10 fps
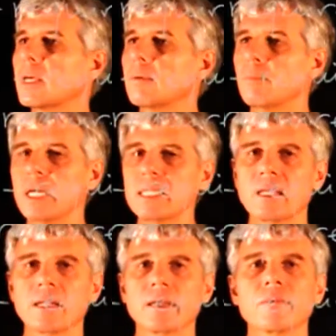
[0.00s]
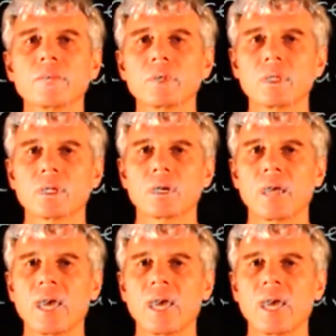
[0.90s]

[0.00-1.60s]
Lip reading: Basically, here